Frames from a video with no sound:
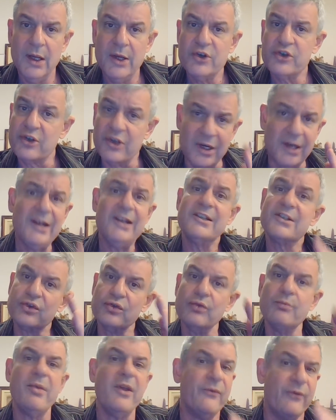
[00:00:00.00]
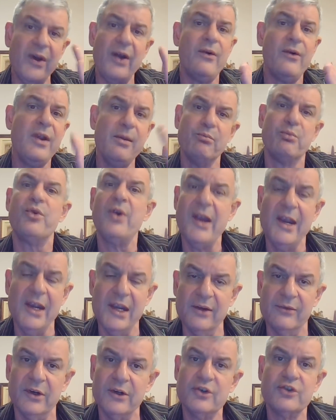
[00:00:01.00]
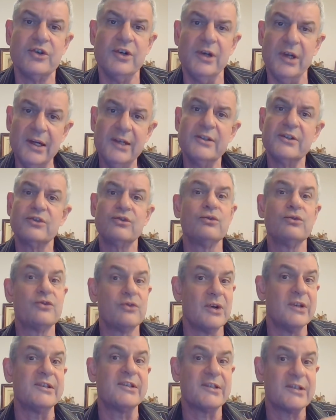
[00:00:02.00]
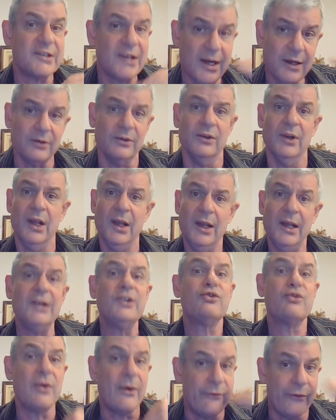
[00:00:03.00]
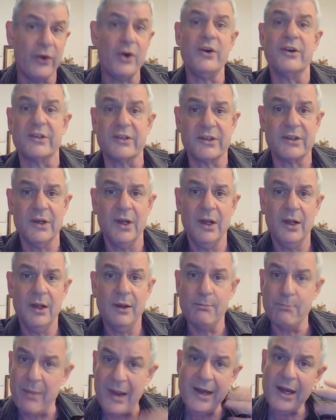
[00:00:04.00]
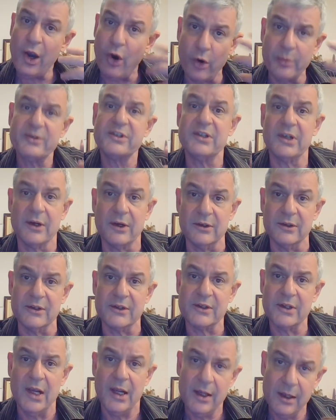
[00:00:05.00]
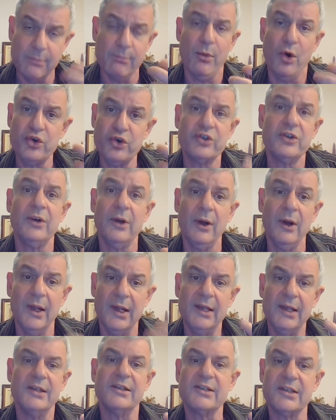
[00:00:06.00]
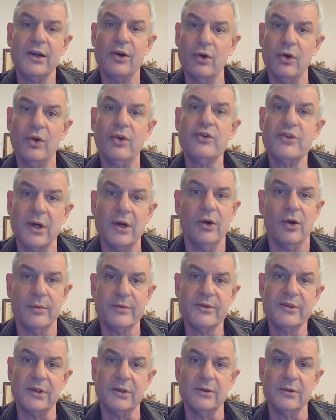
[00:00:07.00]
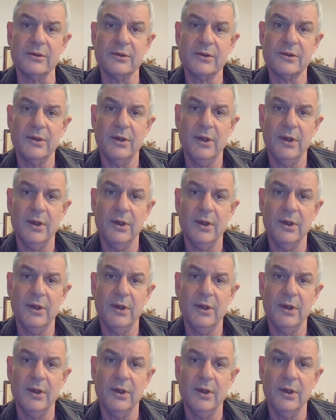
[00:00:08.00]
she needs to be very brave, and she needs to transcend and traverse many obstacles, emotional and psychological obstacles.